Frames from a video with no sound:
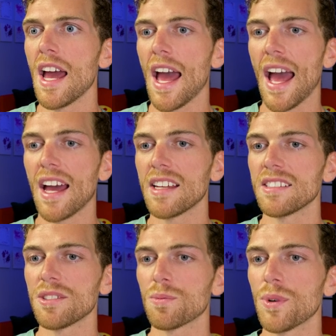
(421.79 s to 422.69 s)

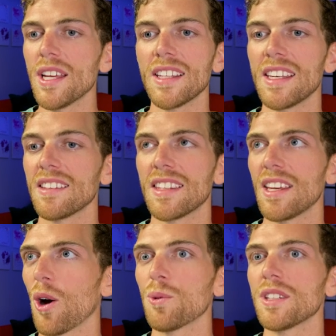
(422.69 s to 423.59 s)
And really
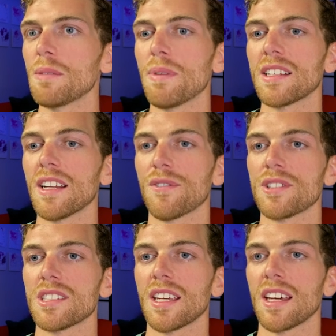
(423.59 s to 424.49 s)
the only big
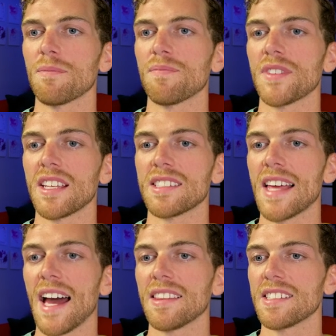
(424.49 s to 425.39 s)
difference here is
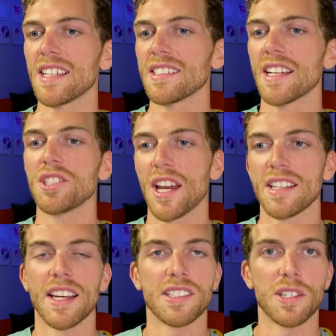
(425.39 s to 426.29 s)
that this is a
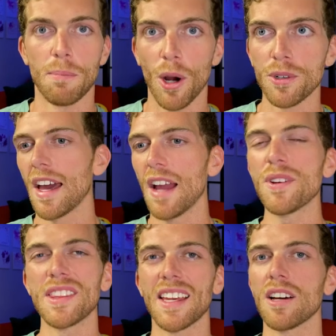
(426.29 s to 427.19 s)
JSX component.
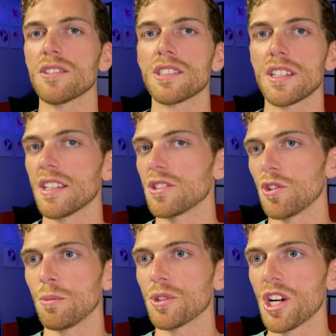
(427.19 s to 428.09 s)
Everything else is
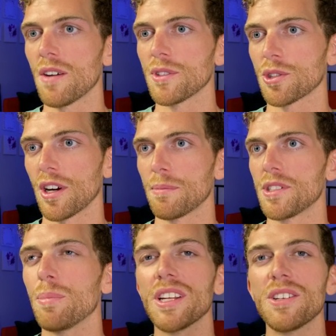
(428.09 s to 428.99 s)
normal
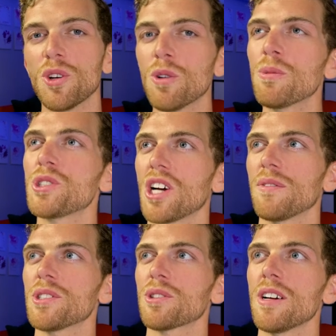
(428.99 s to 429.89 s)
JavaScript. But in normal
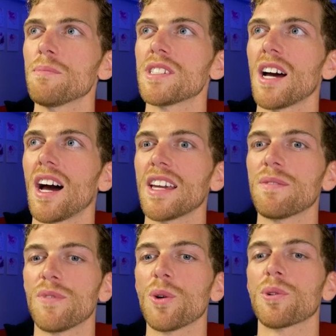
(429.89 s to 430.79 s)
JavaScript, I
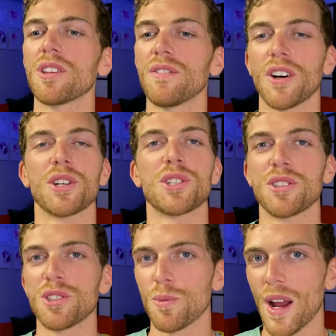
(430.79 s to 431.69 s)
invoke the
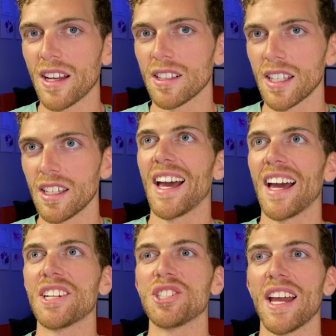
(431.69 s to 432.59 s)
function directly.
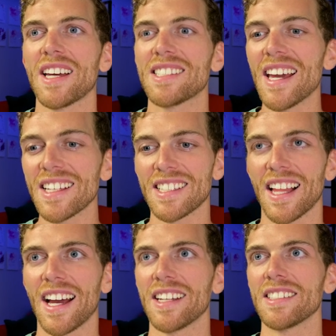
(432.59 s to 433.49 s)
And in JSX
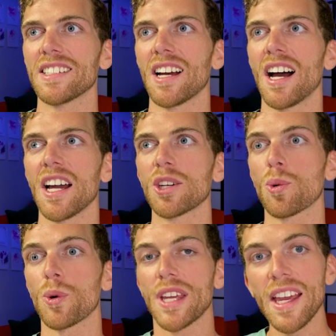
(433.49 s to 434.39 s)
land, I
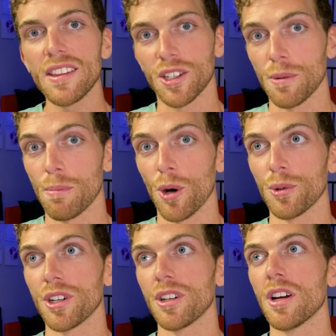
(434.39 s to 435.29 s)
create the
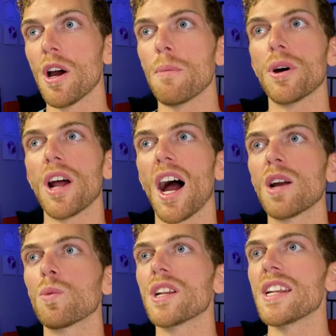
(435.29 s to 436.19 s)
component, but
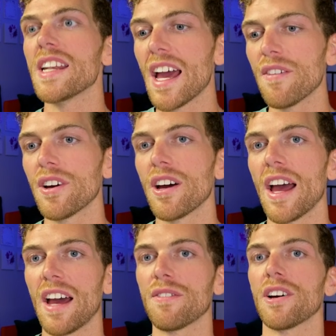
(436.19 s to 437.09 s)
I would
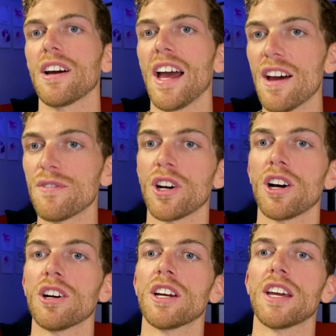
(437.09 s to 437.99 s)
never, ever,
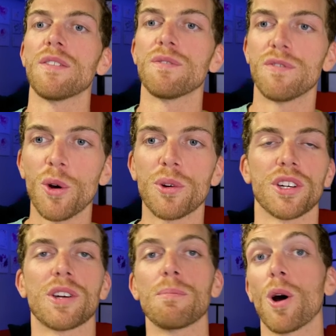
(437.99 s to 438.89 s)
ever invoke
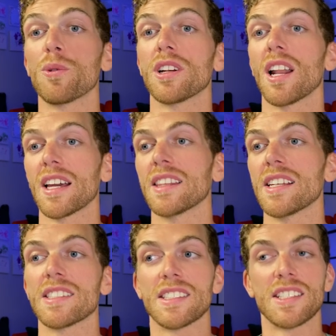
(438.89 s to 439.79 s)
the component like
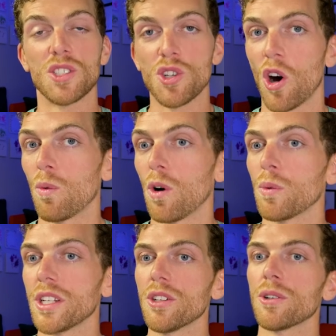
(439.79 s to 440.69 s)
this. This is not what
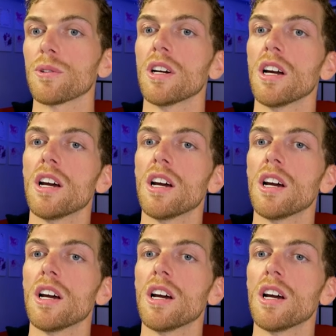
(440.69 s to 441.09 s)
we do.